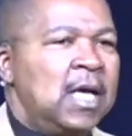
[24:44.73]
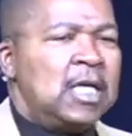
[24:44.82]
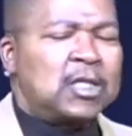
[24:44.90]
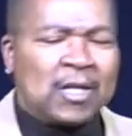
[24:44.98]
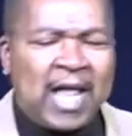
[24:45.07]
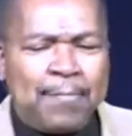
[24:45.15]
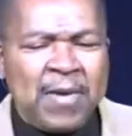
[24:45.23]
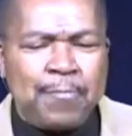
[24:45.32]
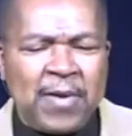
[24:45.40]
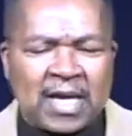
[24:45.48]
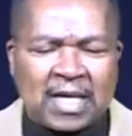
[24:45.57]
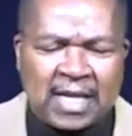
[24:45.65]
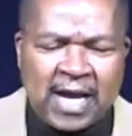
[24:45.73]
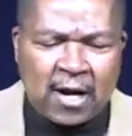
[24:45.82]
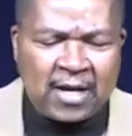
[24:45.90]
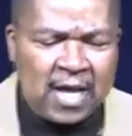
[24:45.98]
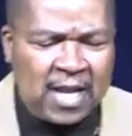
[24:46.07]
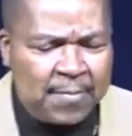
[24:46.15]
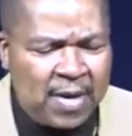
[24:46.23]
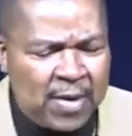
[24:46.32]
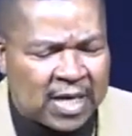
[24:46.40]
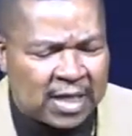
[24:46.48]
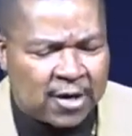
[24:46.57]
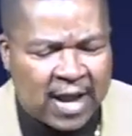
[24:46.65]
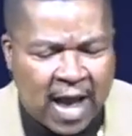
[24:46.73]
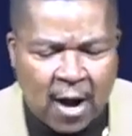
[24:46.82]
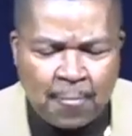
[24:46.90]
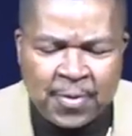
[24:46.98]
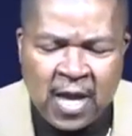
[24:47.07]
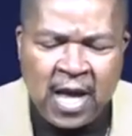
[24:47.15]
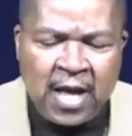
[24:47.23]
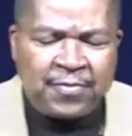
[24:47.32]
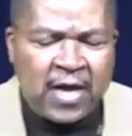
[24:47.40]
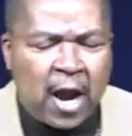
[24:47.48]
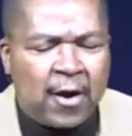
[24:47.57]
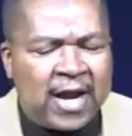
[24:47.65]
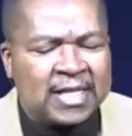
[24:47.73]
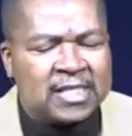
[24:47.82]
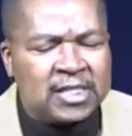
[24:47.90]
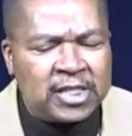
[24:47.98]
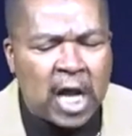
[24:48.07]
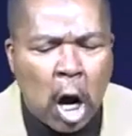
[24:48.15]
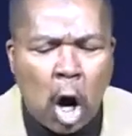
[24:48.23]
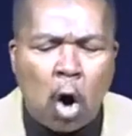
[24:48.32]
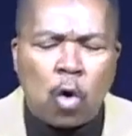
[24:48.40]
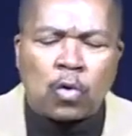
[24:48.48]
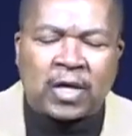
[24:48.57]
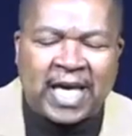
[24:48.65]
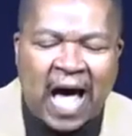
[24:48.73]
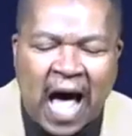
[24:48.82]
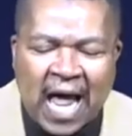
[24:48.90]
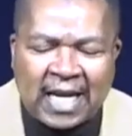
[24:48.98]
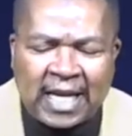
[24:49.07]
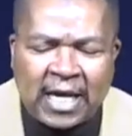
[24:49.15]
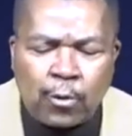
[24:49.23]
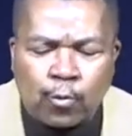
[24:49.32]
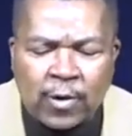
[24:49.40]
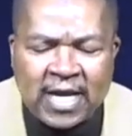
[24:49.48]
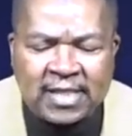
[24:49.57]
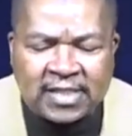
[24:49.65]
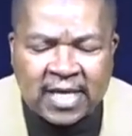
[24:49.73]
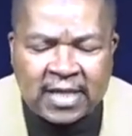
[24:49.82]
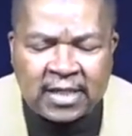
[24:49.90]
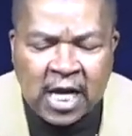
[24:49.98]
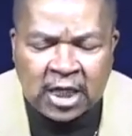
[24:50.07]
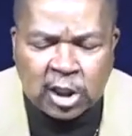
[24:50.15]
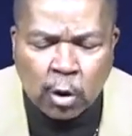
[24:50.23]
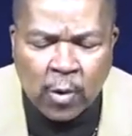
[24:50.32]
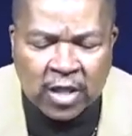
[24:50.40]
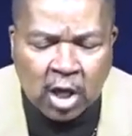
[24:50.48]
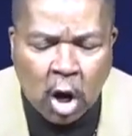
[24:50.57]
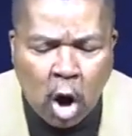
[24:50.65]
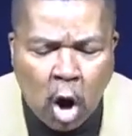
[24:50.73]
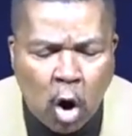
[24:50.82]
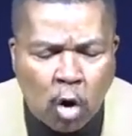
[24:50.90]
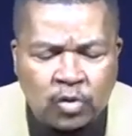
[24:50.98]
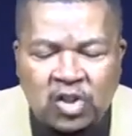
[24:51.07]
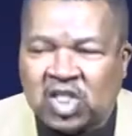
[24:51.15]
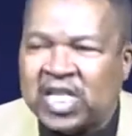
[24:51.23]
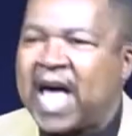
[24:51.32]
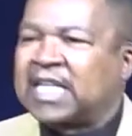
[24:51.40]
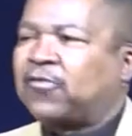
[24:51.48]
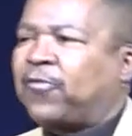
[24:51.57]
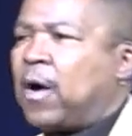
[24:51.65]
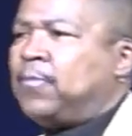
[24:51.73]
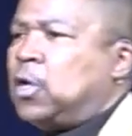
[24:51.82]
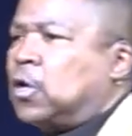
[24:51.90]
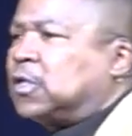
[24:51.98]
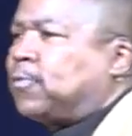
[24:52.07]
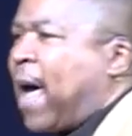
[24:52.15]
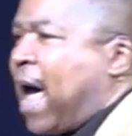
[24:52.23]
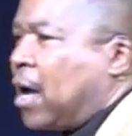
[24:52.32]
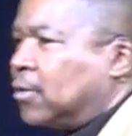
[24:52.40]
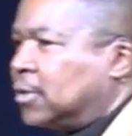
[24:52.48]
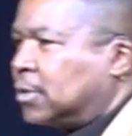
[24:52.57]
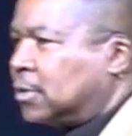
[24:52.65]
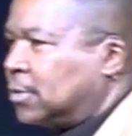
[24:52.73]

So let me be clear. Let me be clear now. There is no godly reason to withhold sex from your spouse.